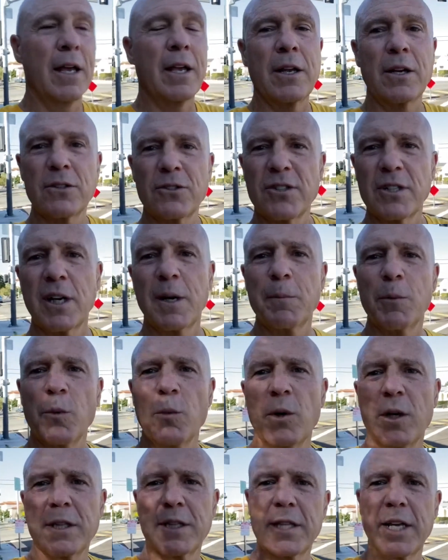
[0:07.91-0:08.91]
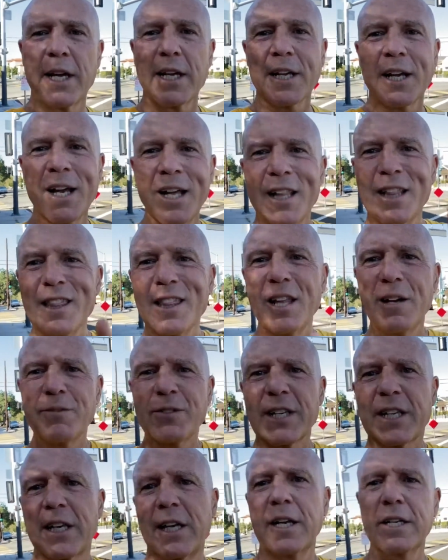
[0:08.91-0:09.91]
Here's the number one thing. Love
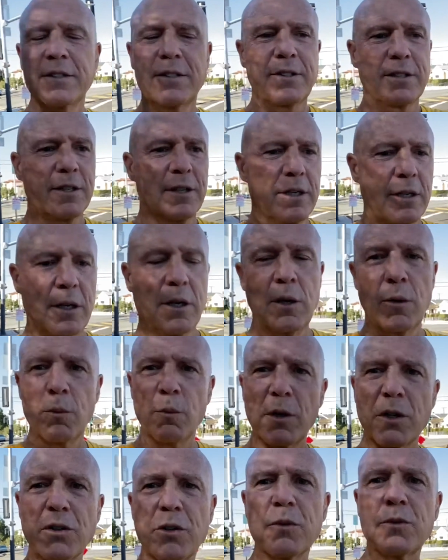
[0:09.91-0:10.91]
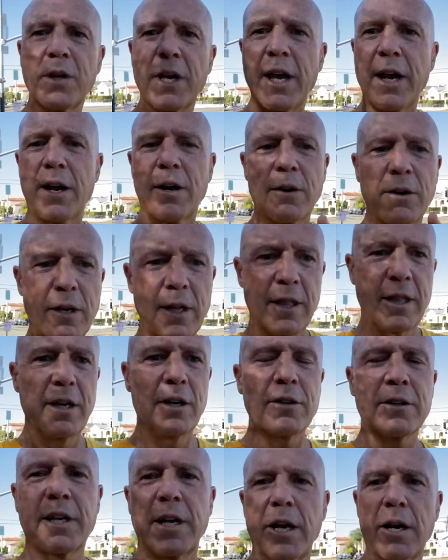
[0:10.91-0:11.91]
the kids. When you care,
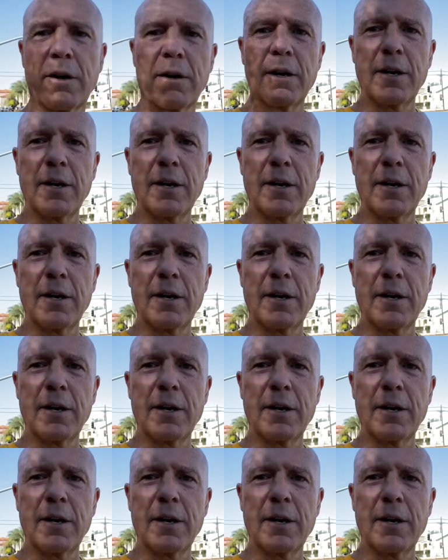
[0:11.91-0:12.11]
they'll care.